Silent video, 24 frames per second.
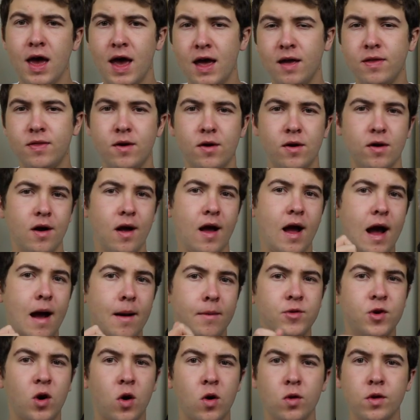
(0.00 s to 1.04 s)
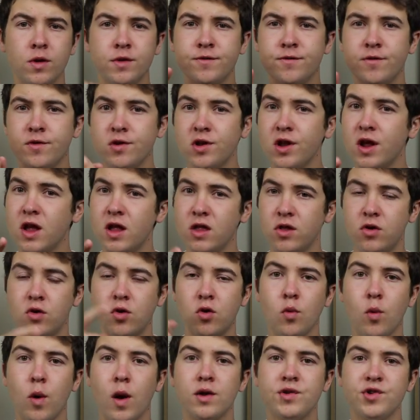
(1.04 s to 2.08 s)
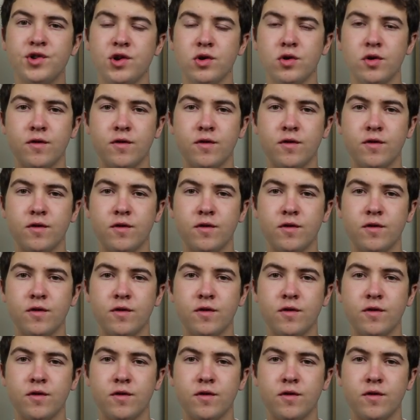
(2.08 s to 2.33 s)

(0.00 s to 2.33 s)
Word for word: Hey there, I'm Tyler Lunsford, and you're watching